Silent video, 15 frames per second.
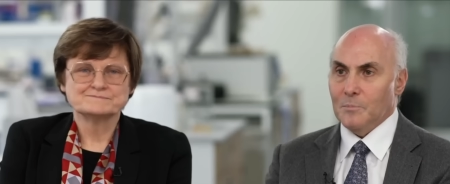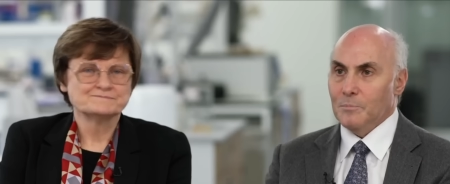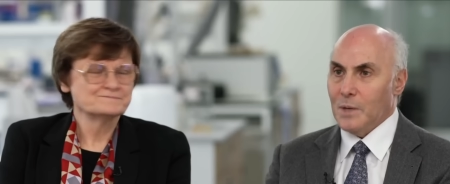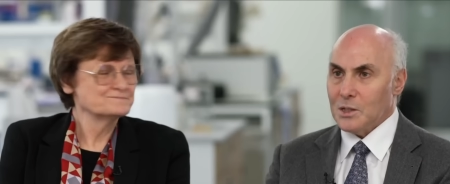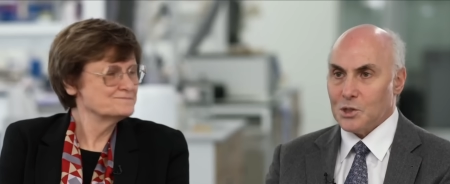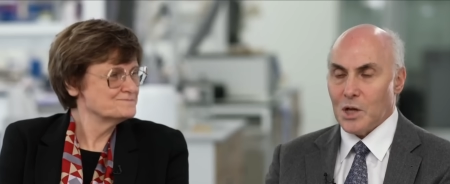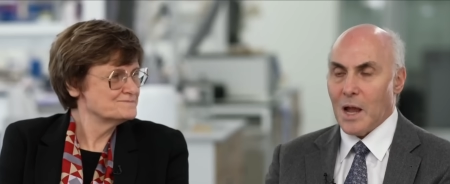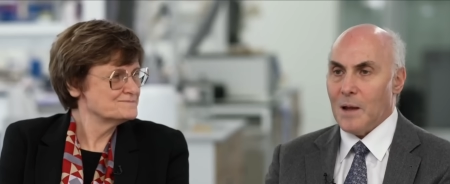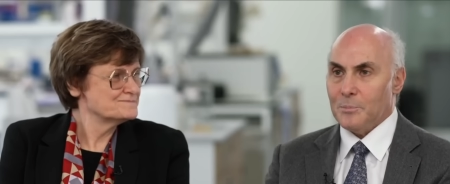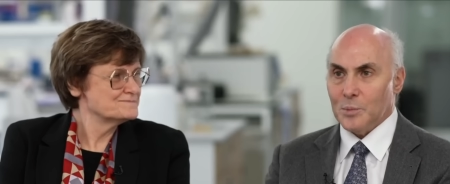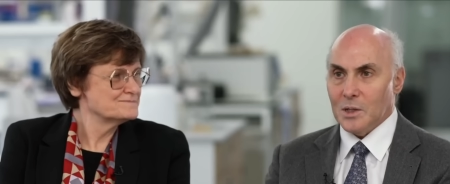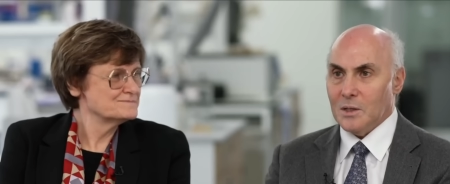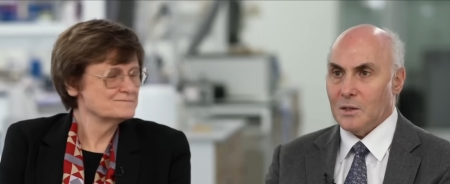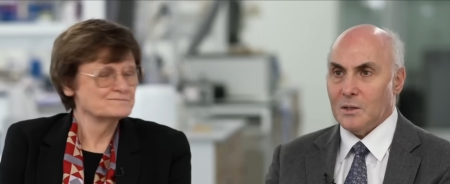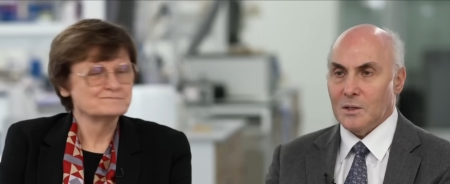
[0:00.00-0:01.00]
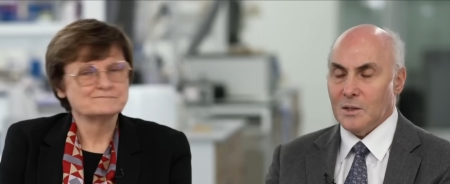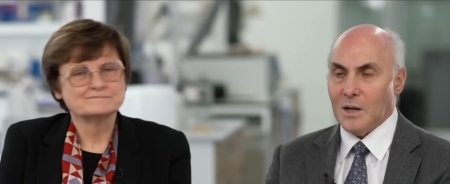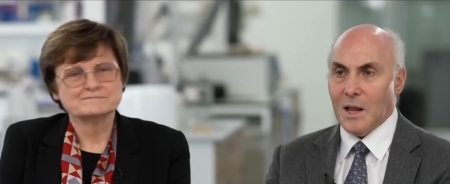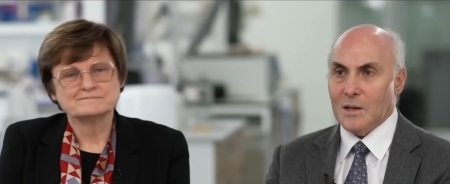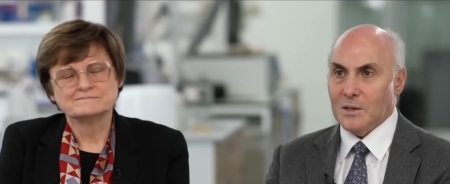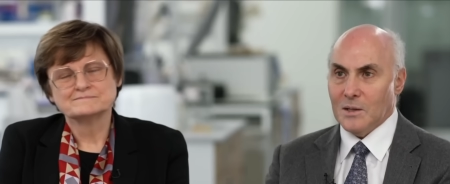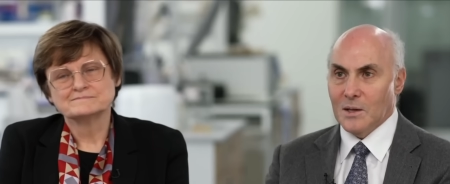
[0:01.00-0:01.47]
Speaker 1: much happier
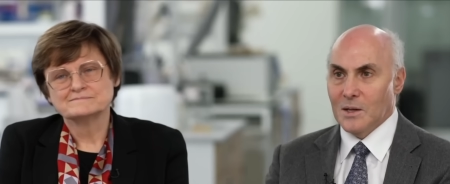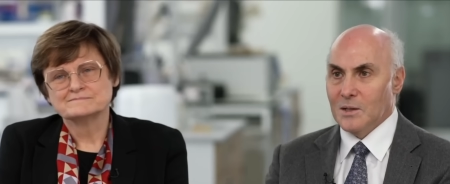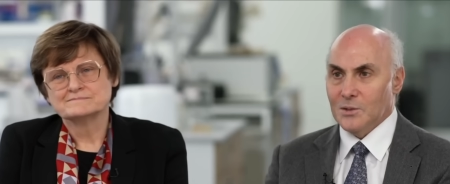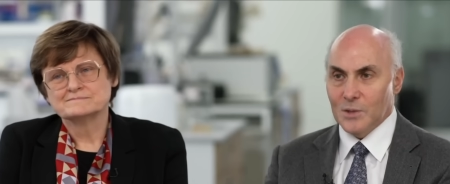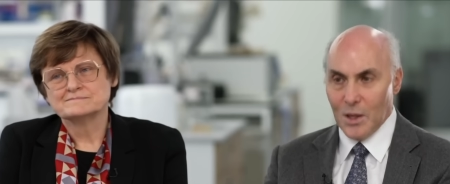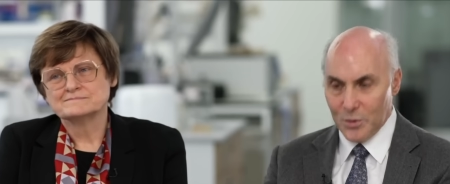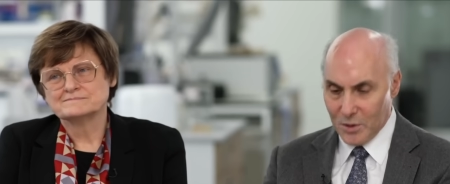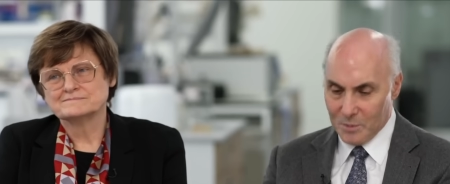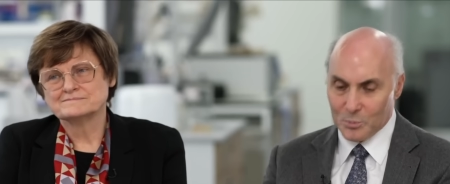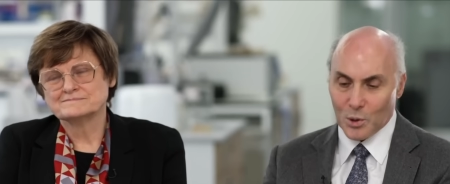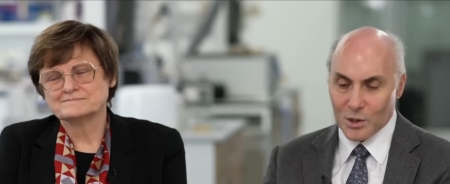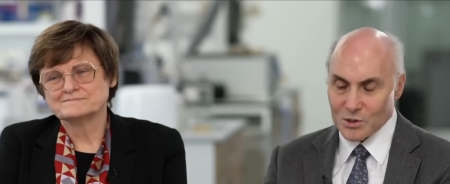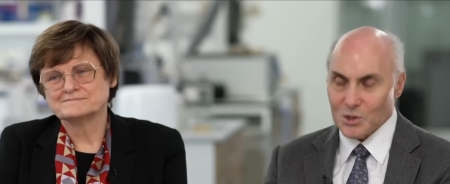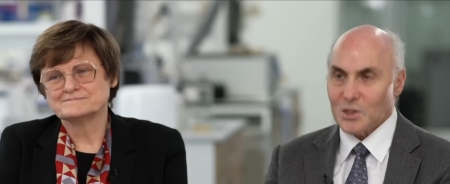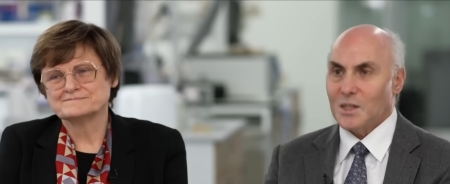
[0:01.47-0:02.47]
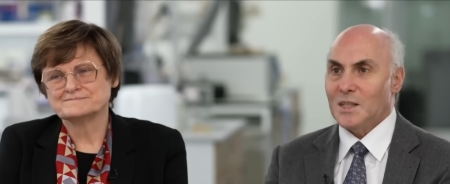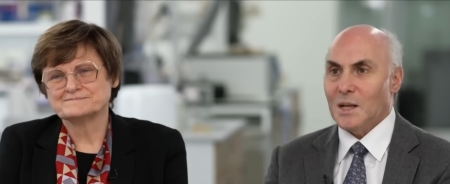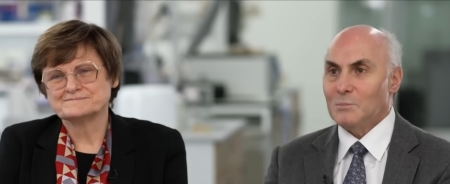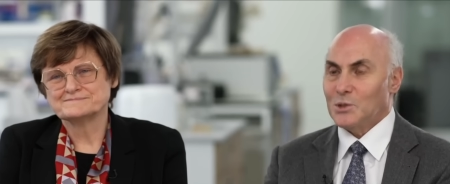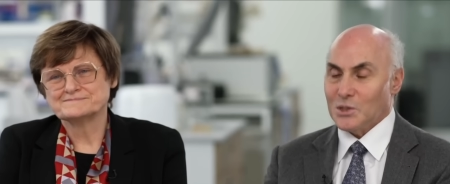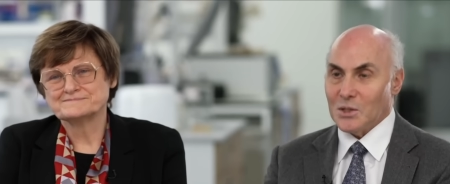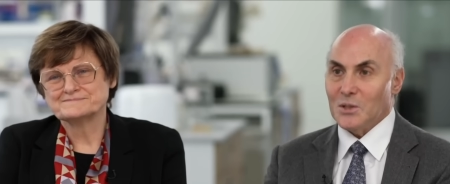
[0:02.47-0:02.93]
and nothing personal. I'm
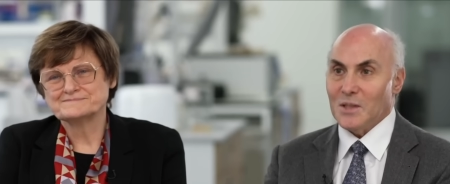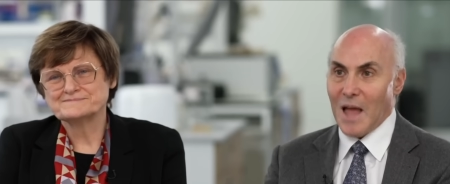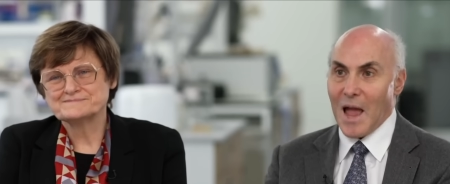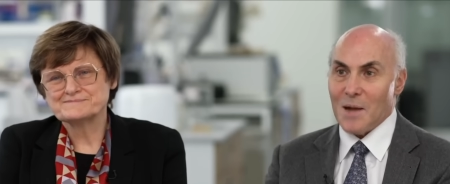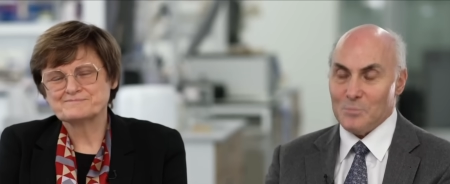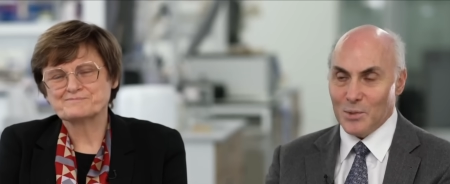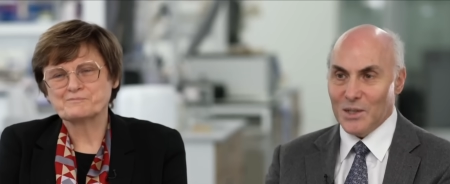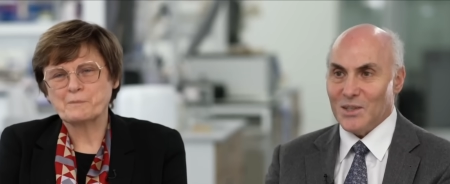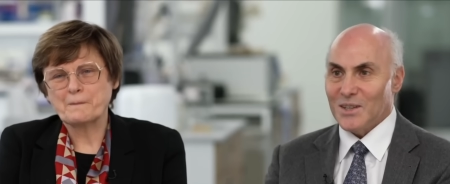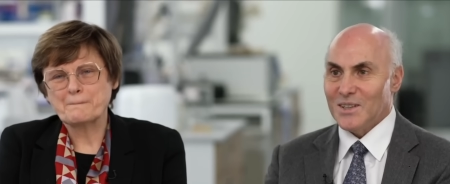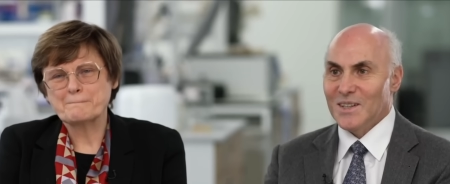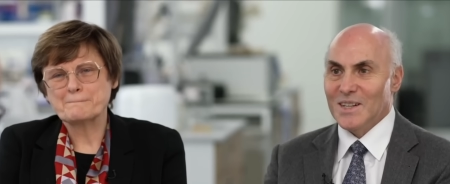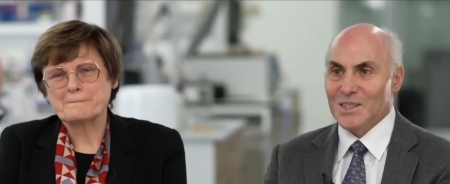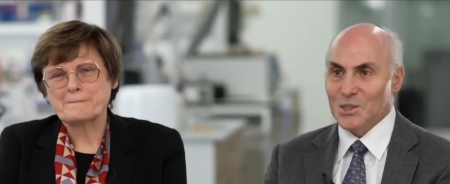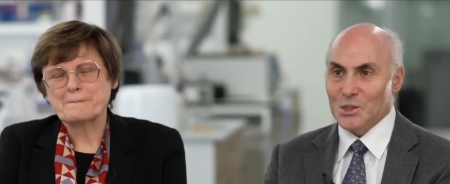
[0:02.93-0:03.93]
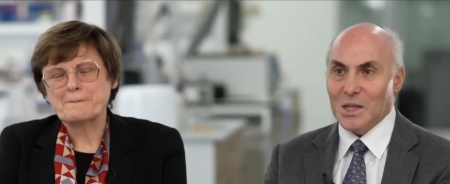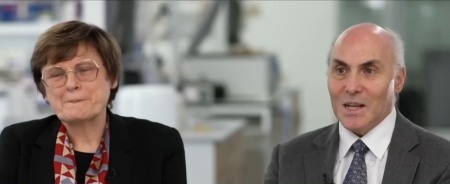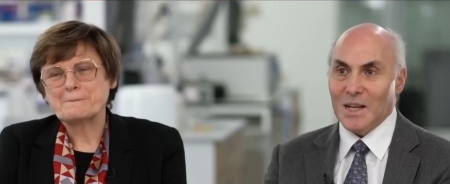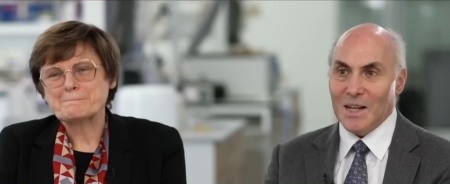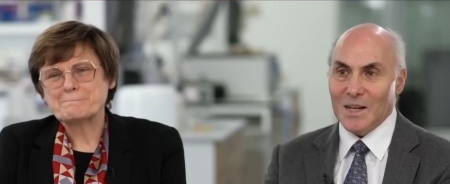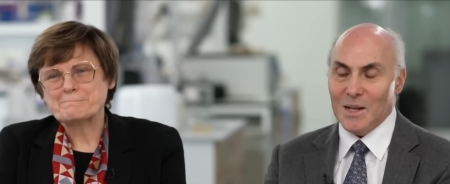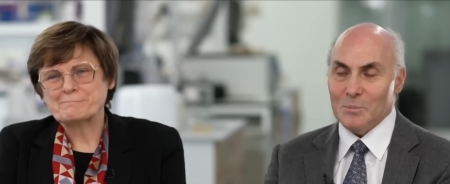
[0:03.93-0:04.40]
still happier
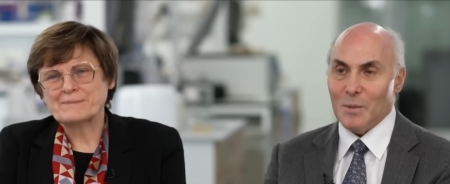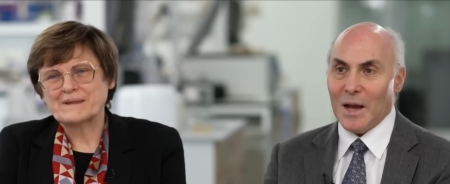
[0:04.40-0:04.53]
sitting in